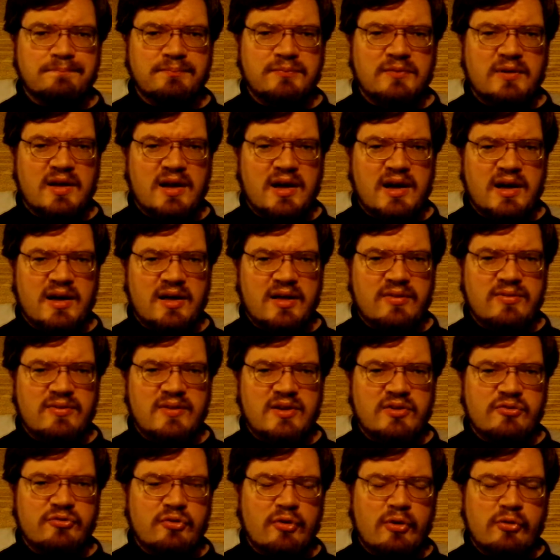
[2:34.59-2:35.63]
and then
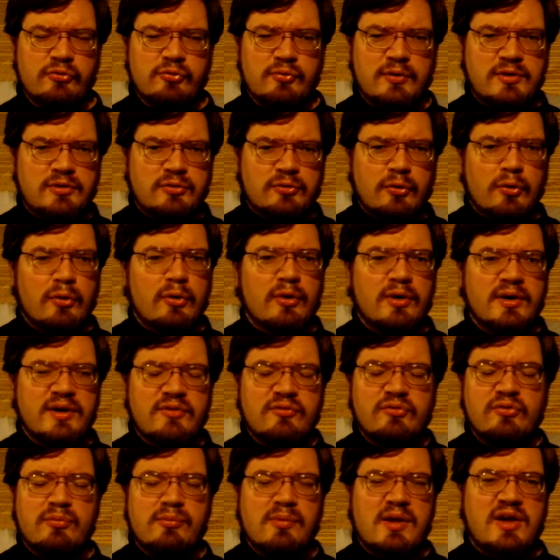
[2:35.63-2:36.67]
told to ignore
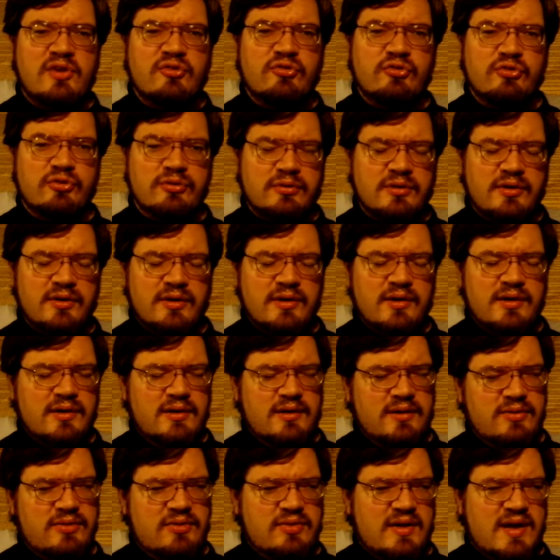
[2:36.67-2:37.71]
information
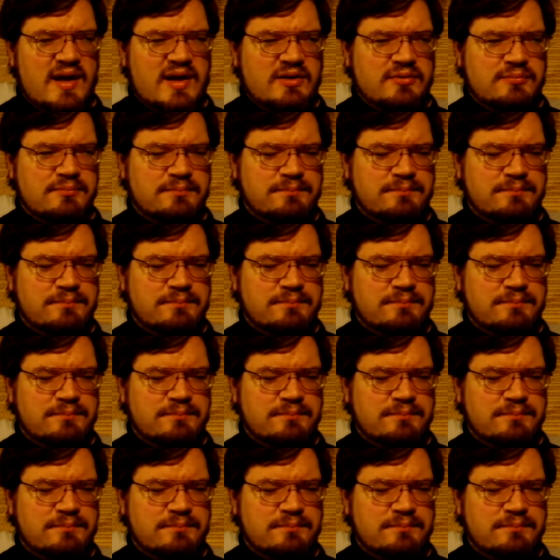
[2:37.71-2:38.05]
that